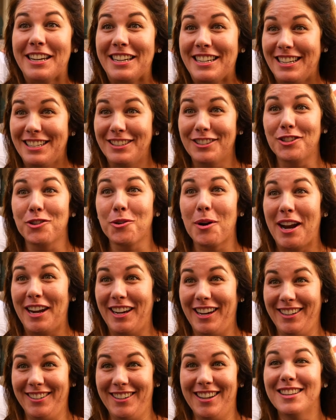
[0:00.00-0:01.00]
needs
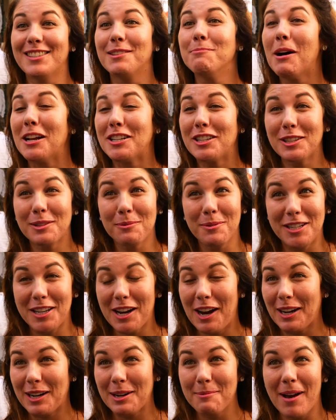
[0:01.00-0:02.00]
training. As much as we
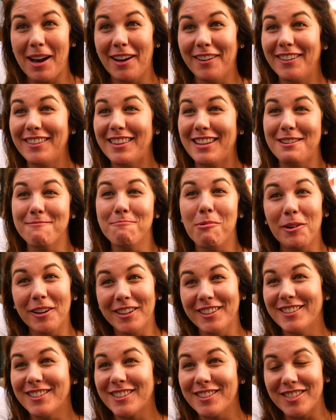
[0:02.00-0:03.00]
talk about the
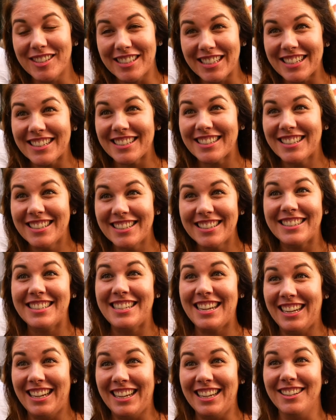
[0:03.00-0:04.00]
importance of citizens
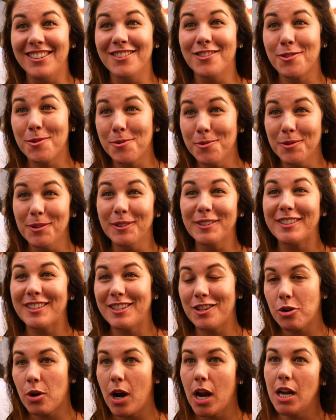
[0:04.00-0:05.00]
needing tools and
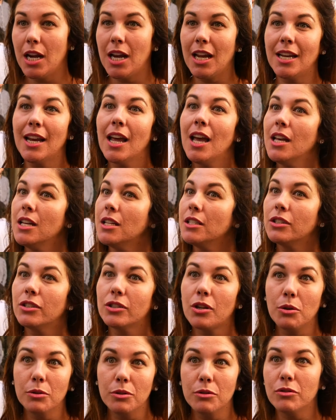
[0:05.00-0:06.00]
training,
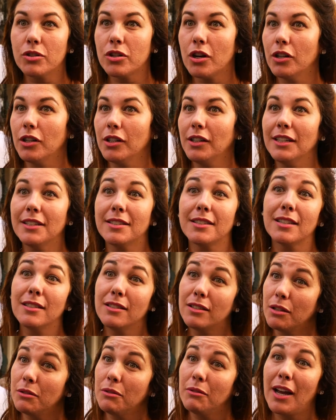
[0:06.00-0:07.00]
so do journalists and
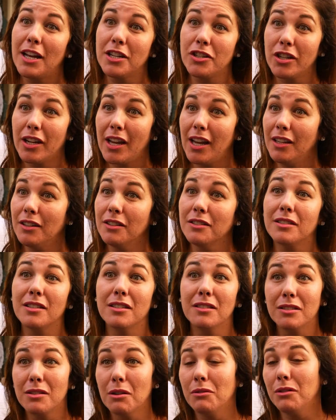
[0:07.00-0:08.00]
so do educators and
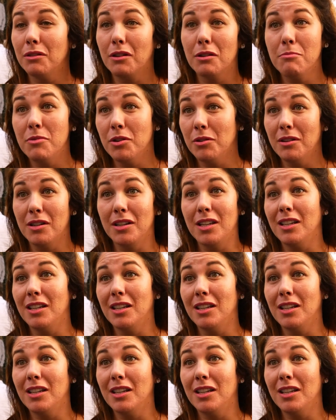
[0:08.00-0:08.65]
so do community